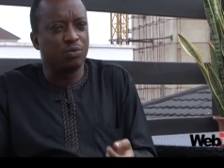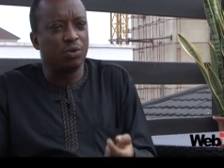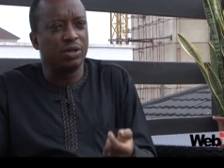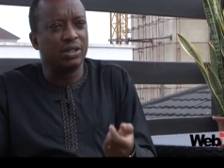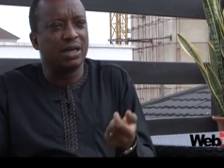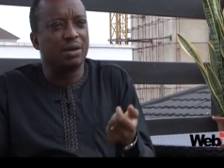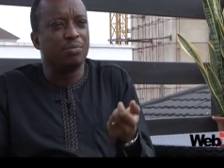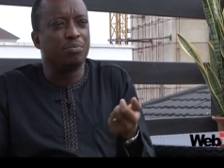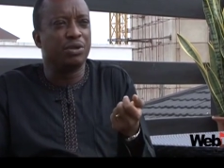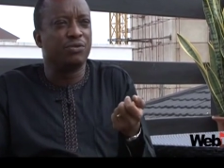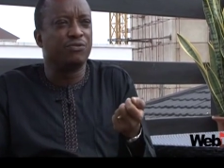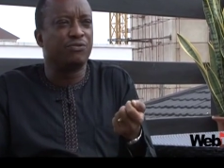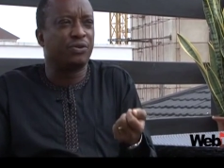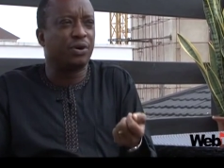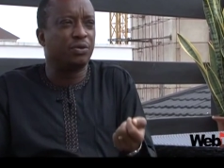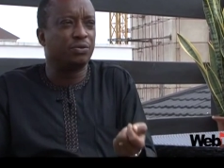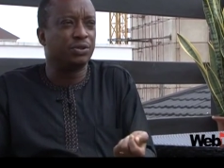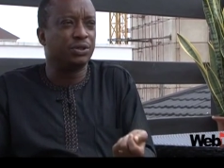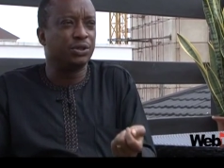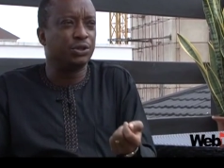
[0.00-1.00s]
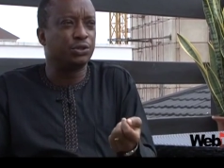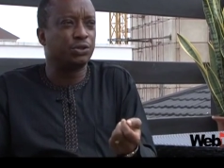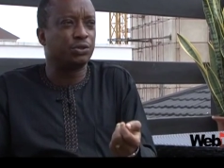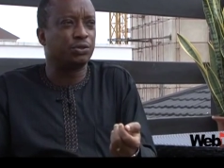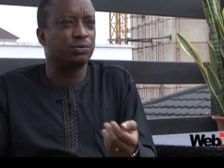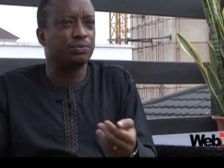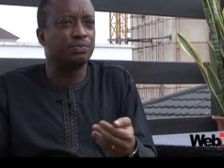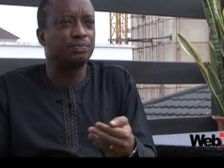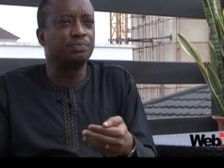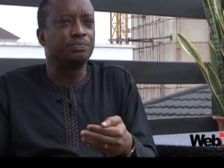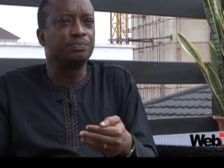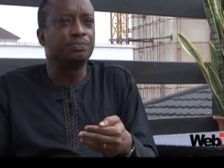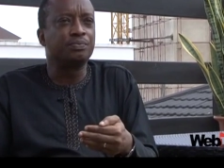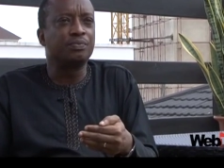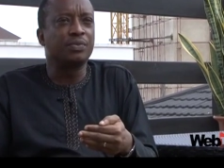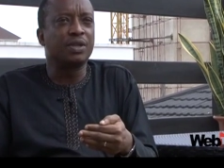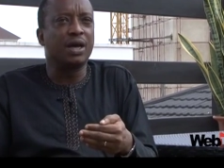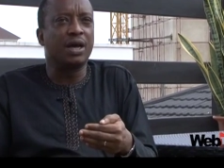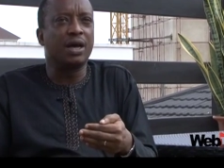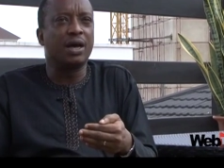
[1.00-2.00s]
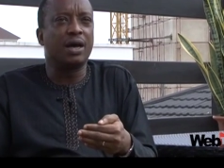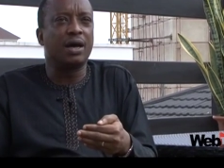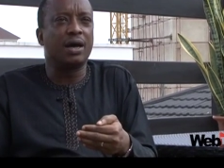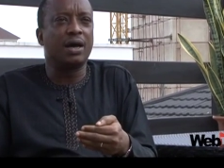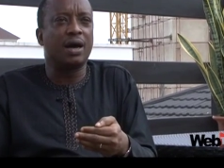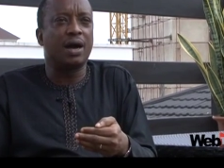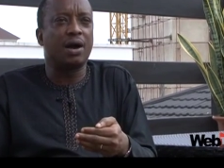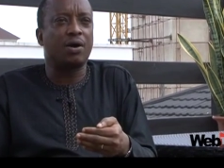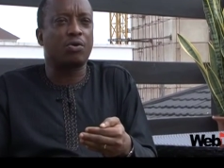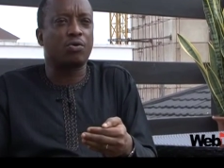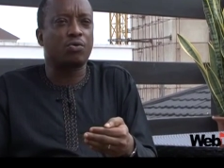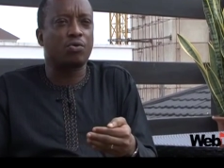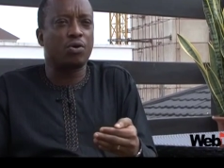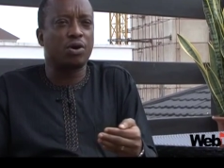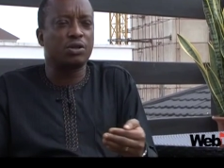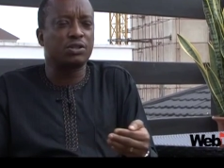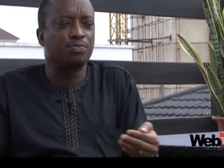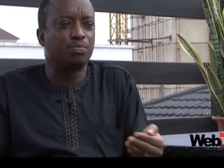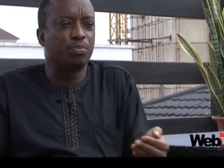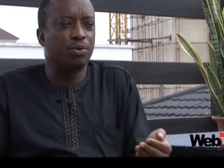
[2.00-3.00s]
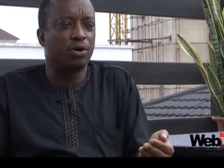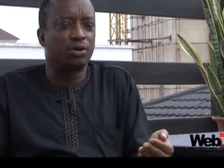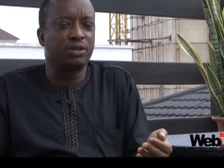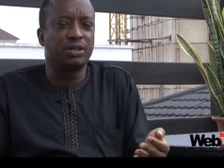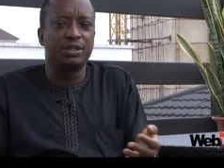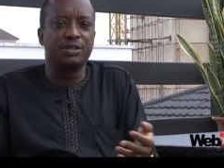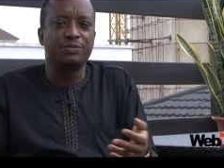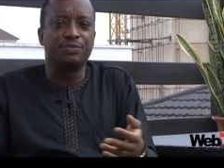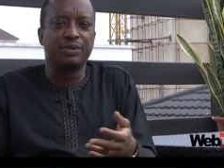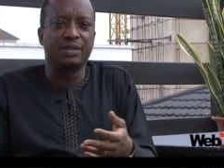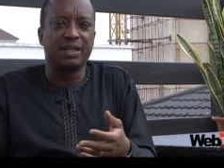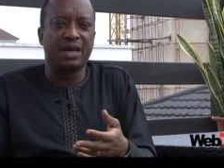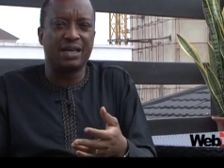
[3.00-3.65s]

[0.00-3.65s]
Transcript: When I mean foundation, uh, across board it's been